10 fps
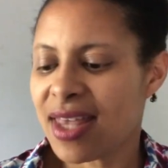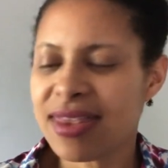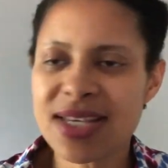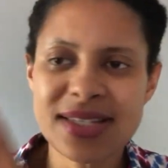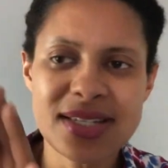
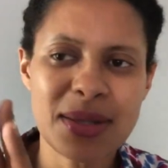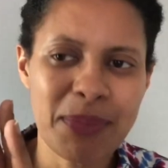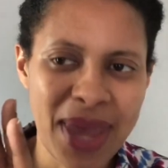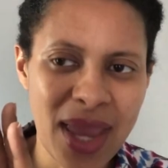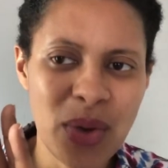This is a
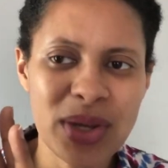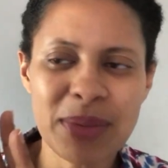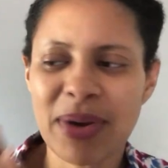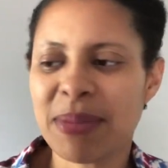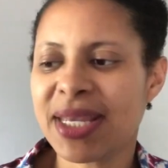Penguin
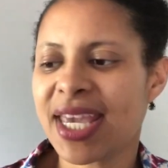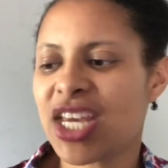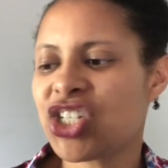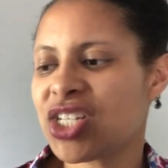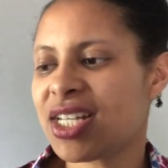
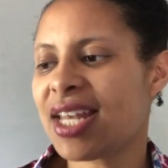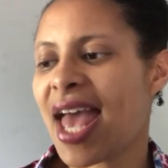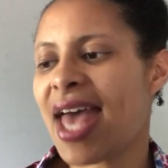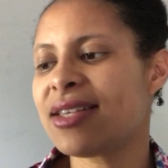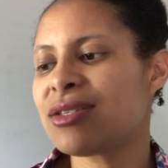publication,
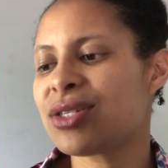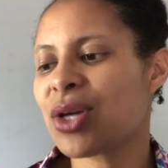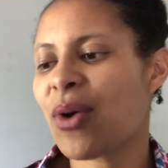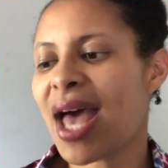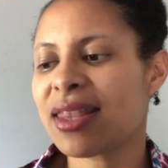and
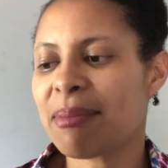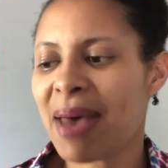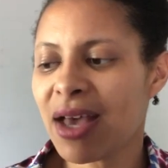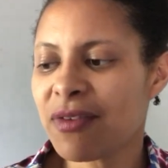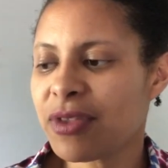so at the
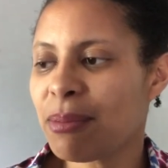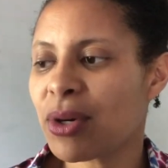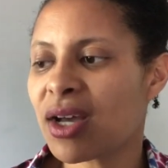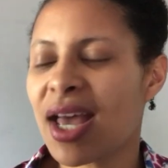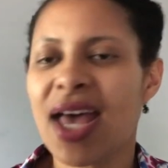back of the
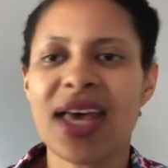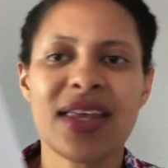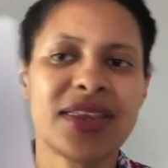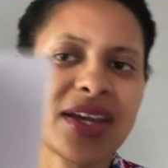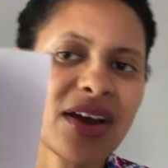book,
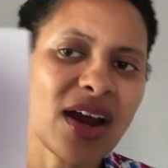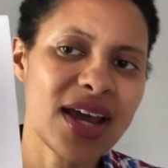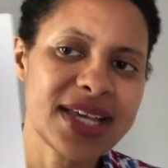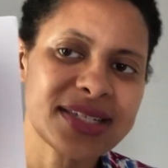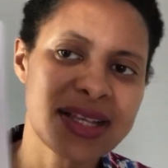there
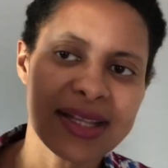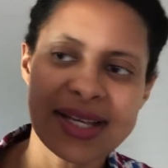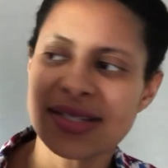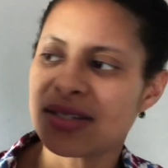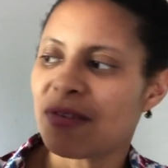is a
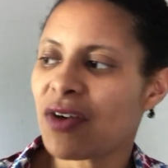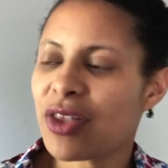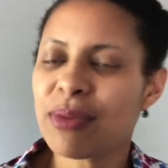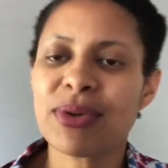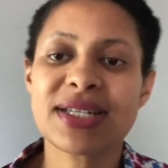list of
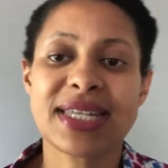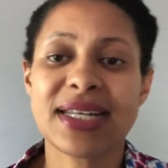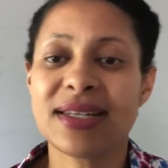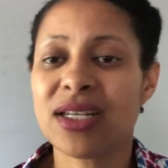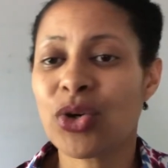other books that
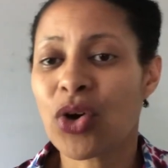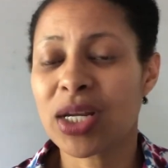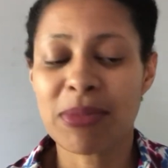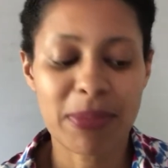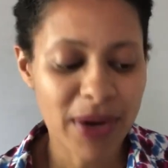Nadine
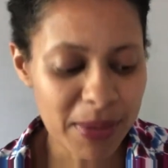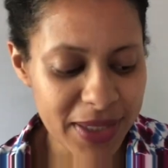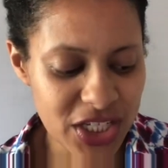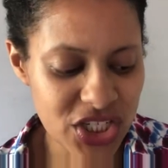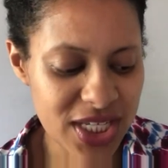Gordimer
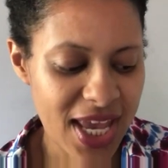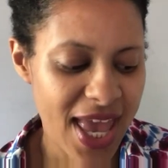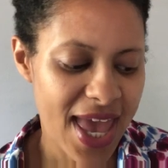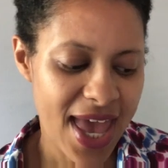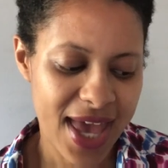published,
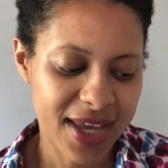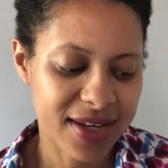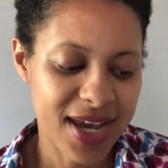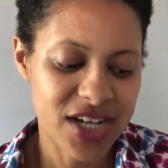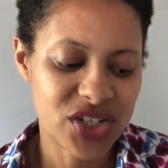
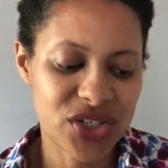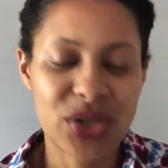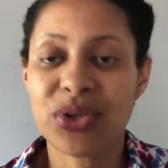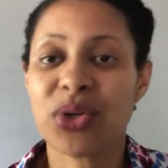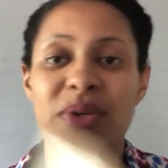and I just
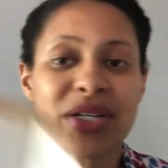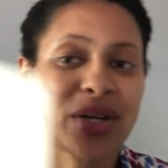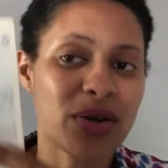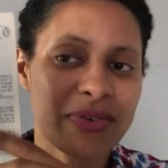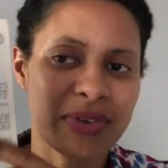don't know where to
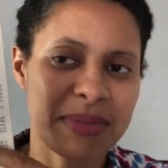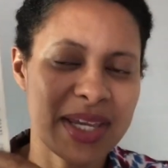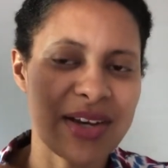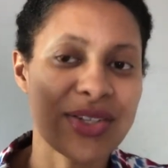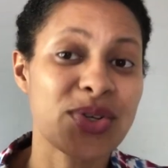go from
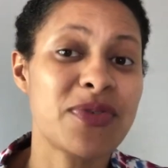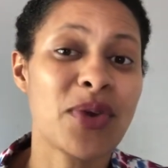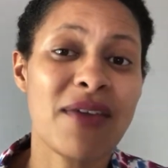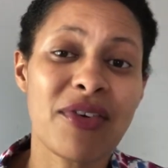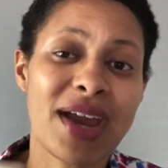here. So if
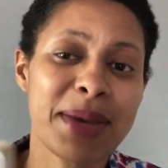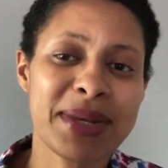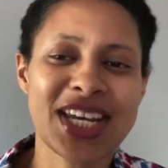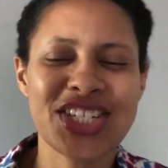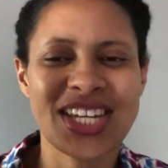you have a
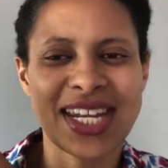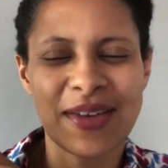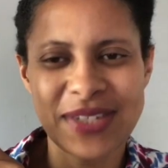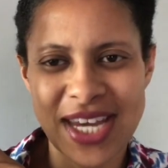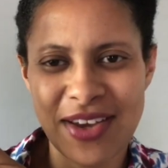recommendation, I'd
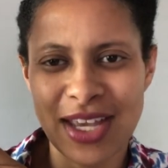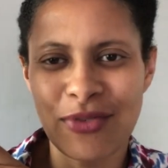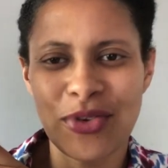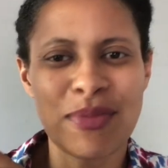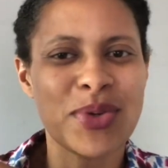love to hear that
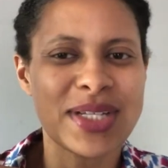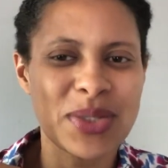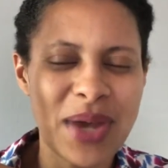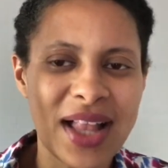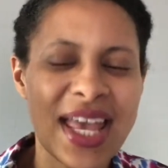from you
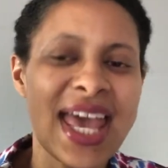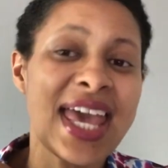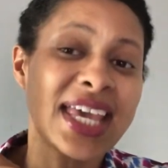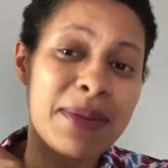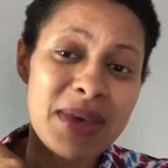as well.
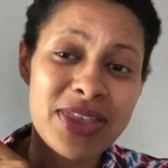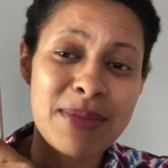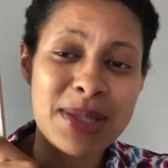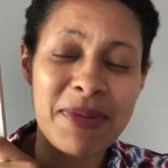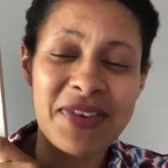Give me a
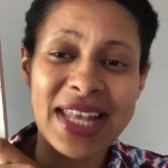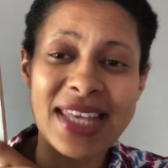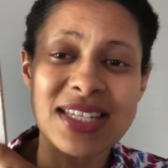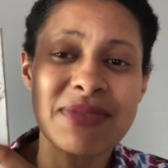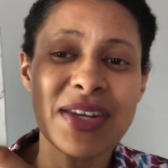thumbs up if you
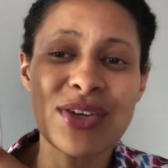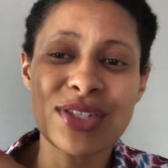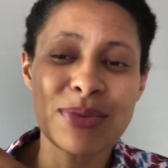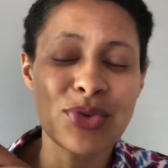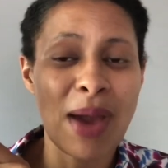like this video.
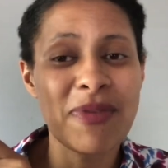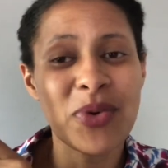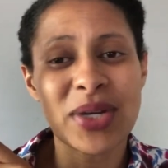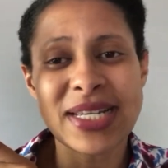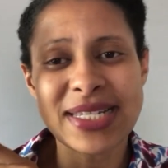Subscribe if
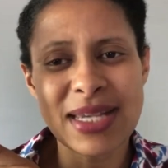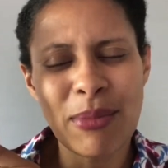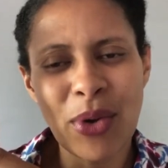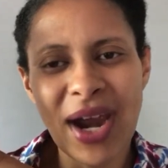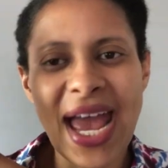you want to see
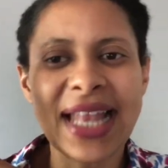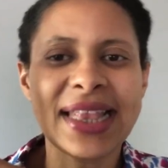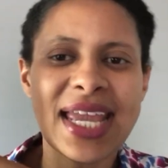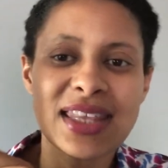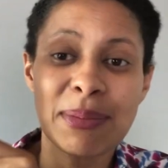more. I'll
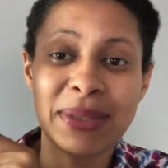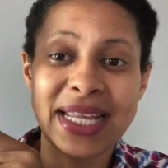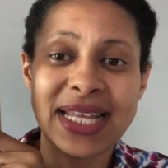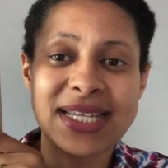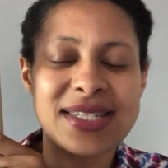link the
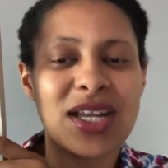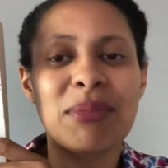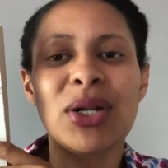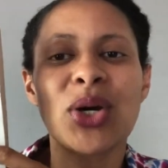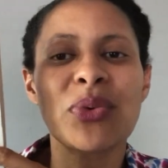playlist
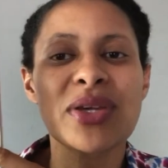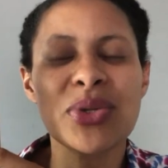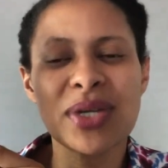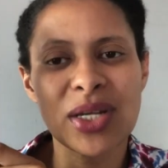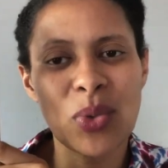down below where
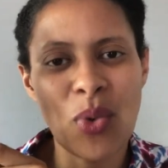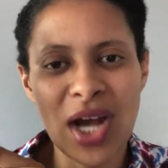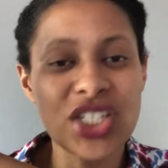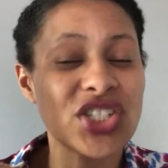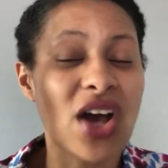you can
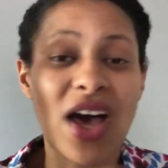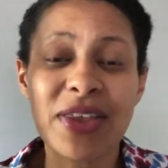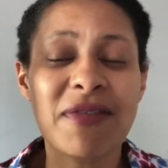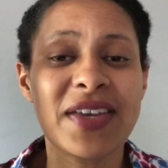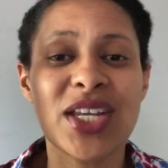watch
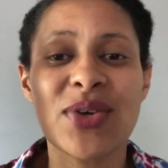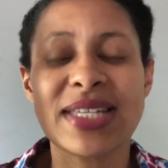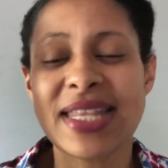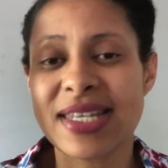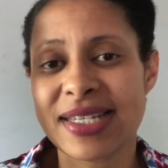other videos
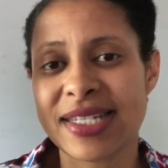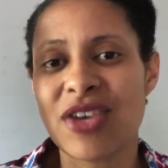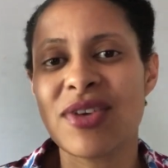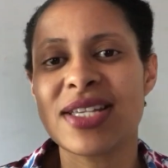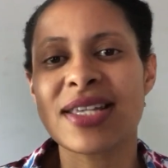in this
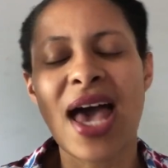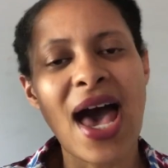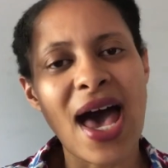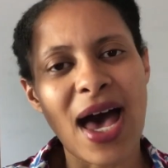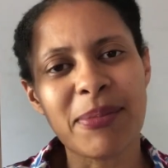series.
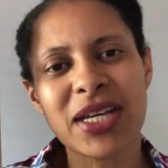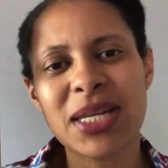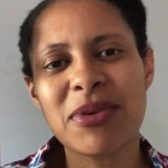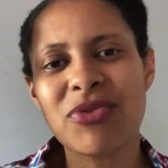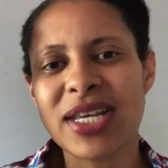I'm going
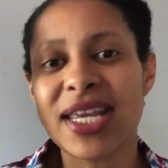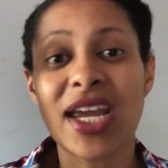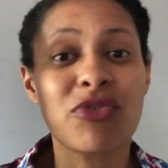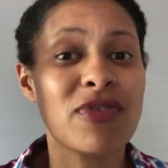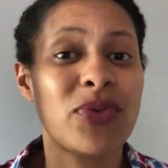to be reading
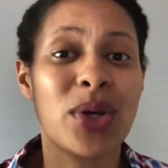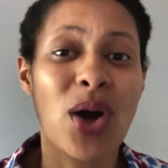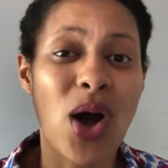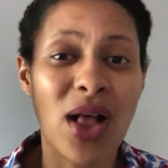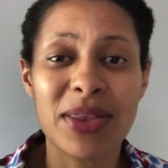and reviewing
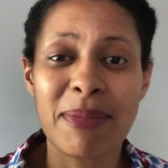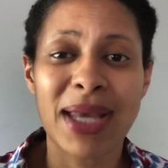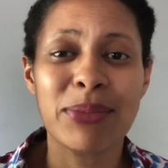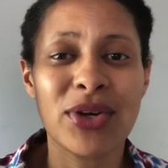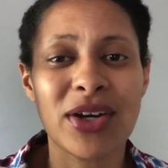all the
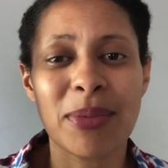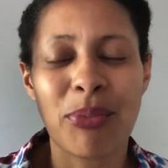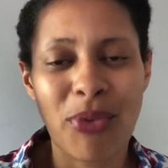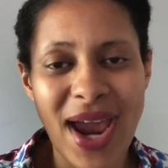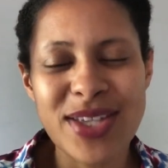Man Booker
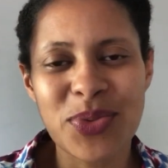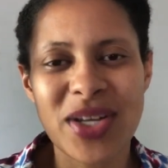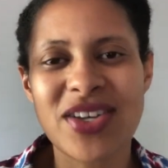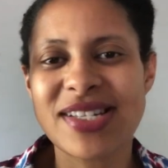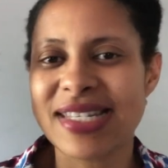Prize
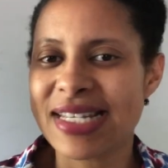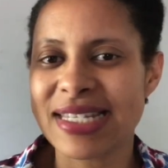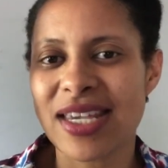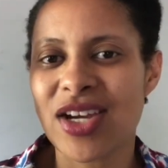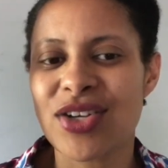winners
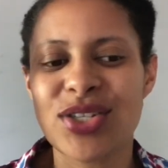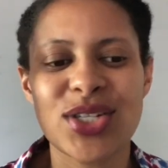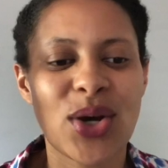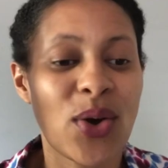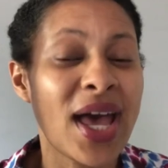this year.
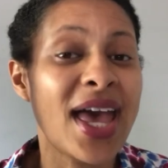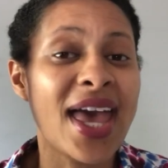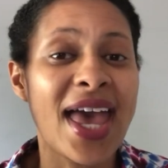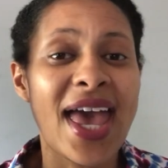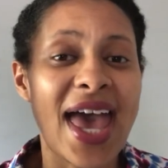So
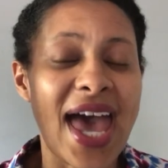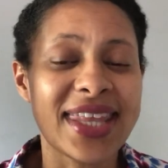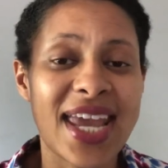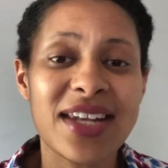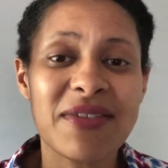at
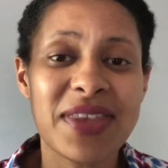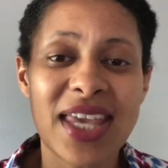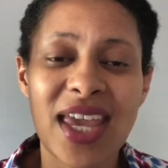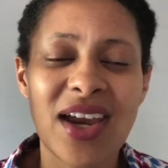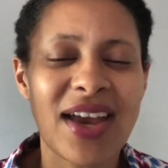the end of the
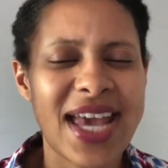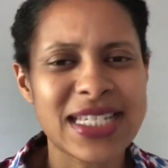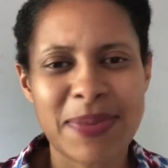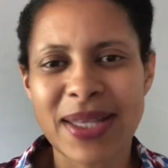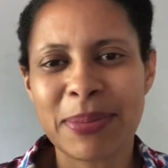year,
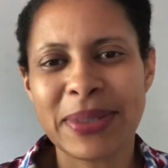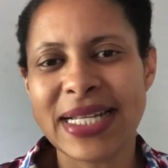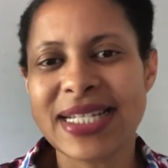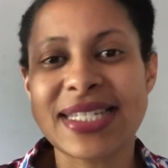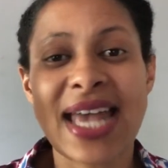expect the
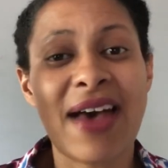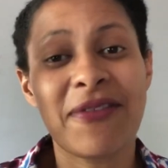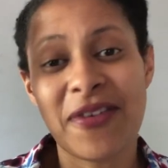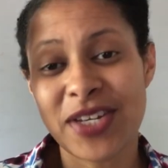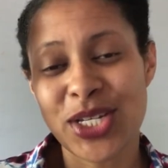playlist to have
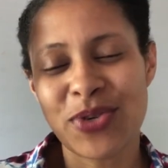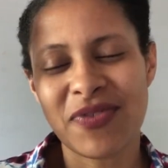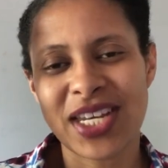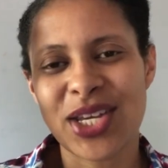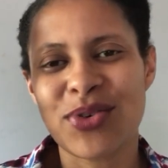52
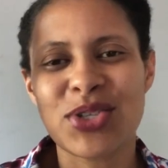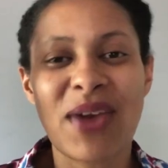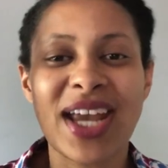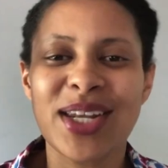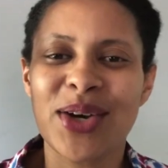videos.
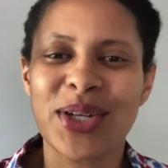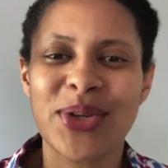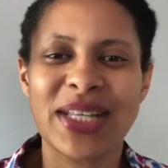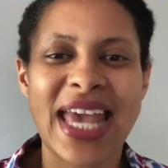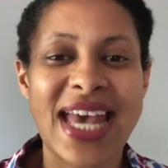Right now, it
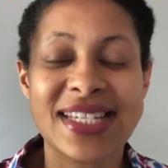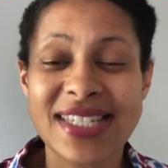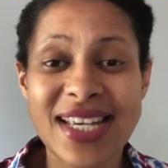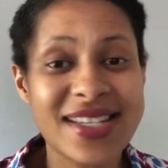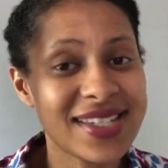only has
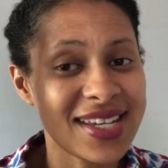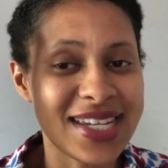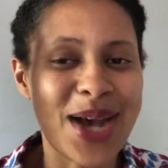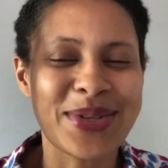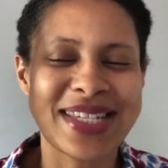6,
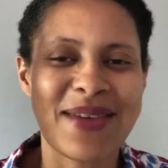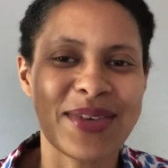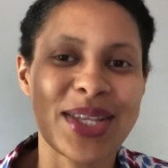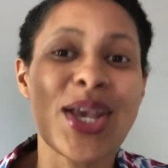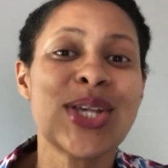now
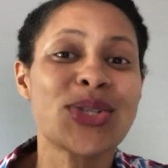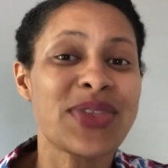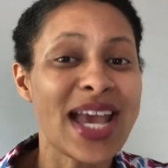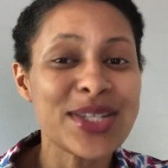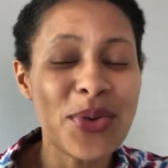7. So
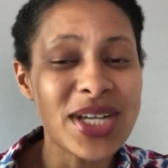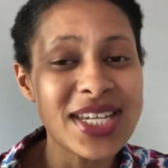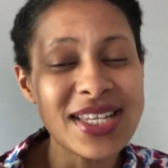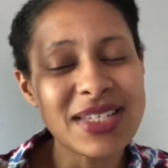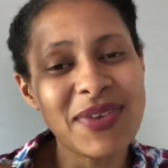thanks for
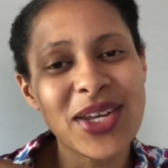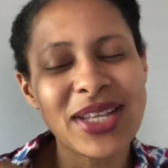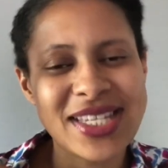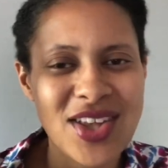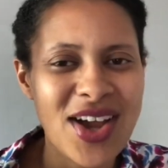watching this video.
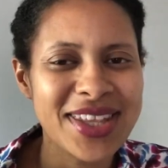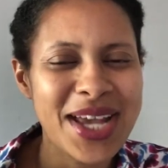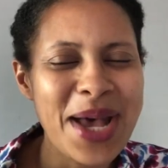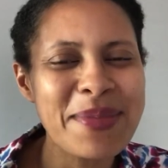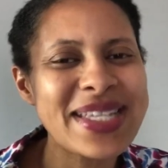Let's talk in the
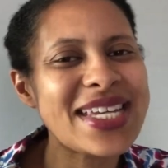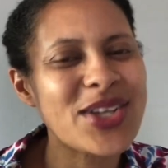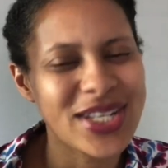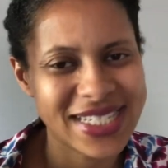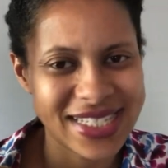comments.
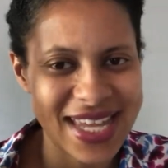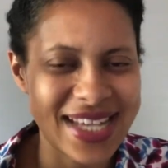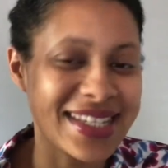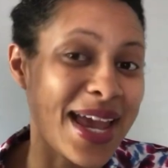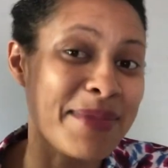And until
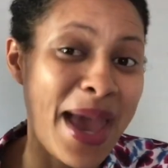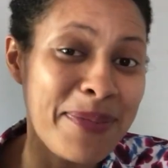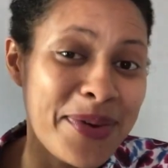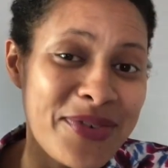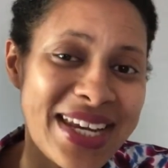next time,
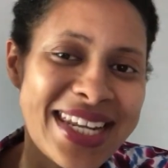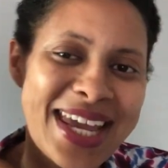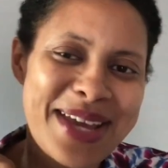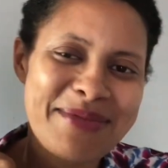happy reading.